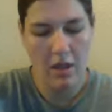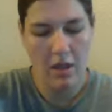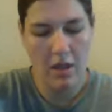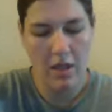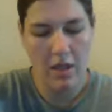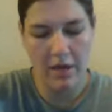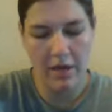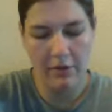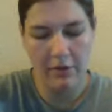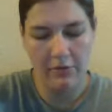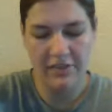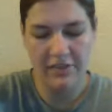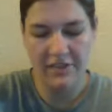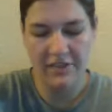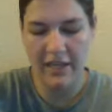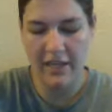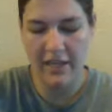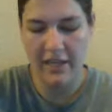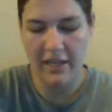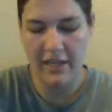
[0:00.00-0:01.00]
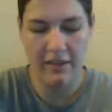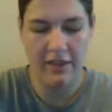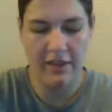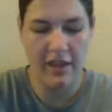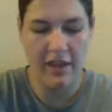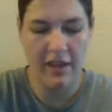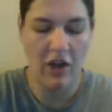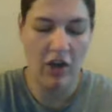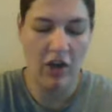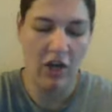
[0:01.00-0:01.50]
And I will say
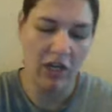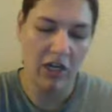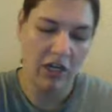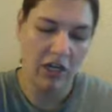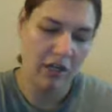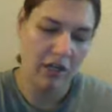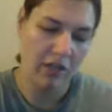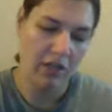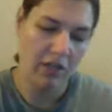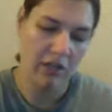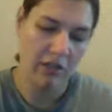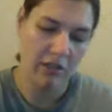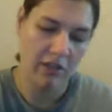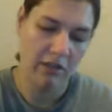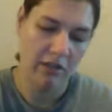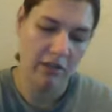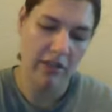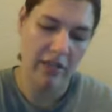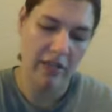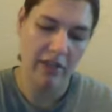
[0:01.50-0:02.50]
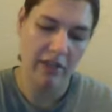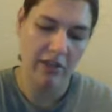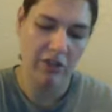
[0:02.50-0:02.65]
they are, like,